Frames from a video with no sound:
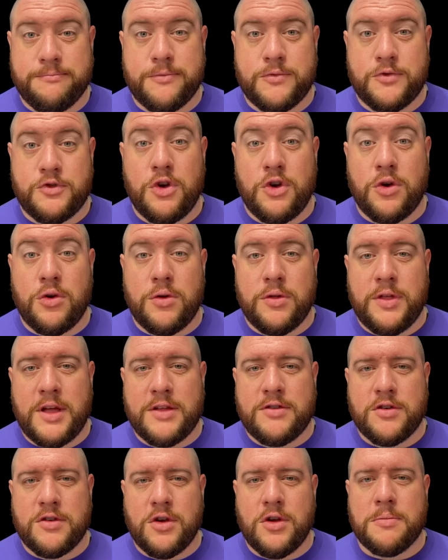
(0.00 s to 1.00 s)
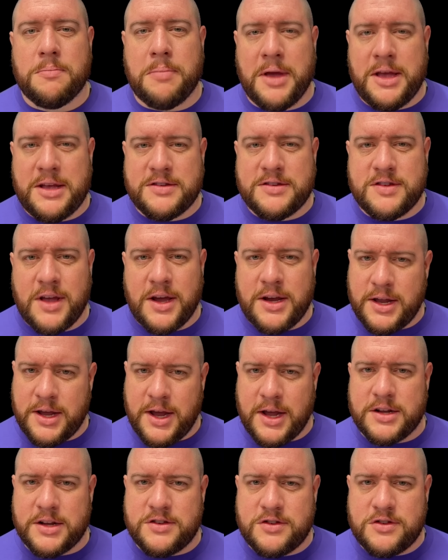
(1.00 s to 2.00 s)
So that's a good baseline to
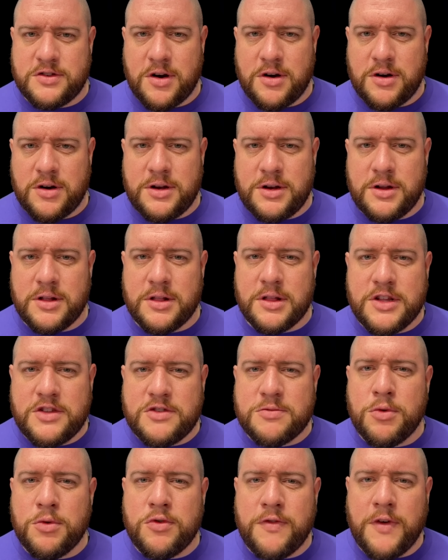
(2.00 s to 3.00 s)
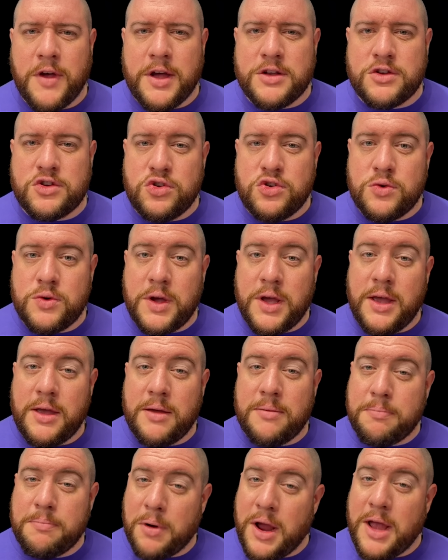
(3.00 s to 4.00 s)
get us started. Let's move on to a
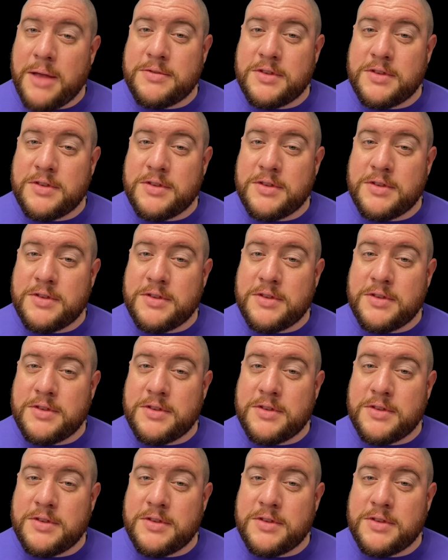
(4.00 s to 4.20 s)
perhaps